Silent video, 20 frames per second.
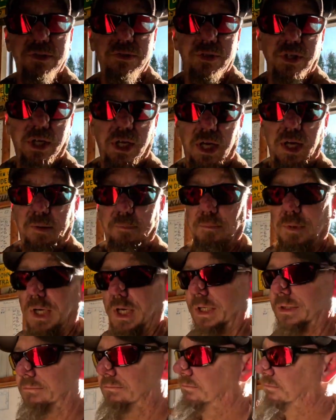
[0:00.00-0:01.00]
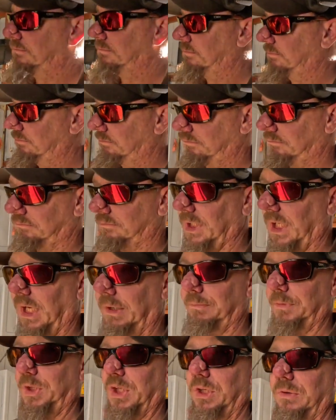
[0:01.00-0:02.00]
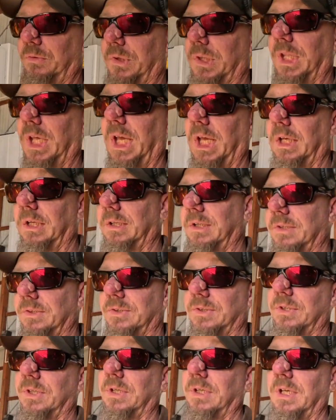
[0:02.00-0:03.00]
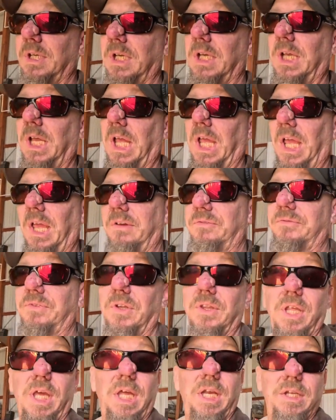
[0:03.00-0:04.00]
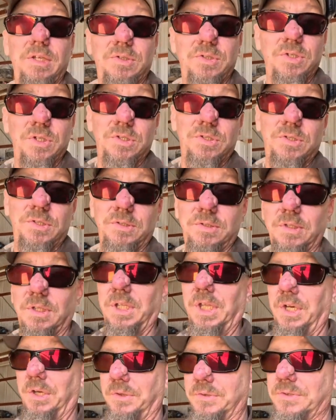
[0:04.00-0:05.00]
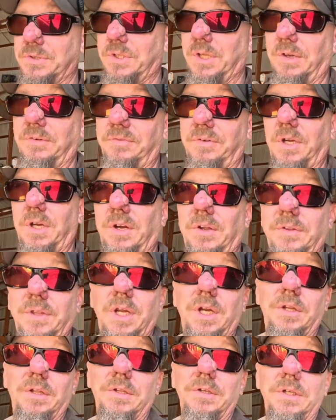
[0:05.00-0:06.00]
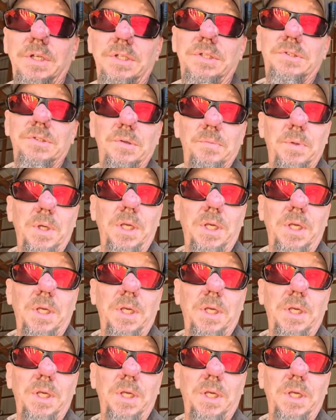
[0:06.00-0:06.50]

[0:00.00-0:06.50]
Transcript: is the combine, I'm good with that. Because after that, it's just little stuff here and there that needs to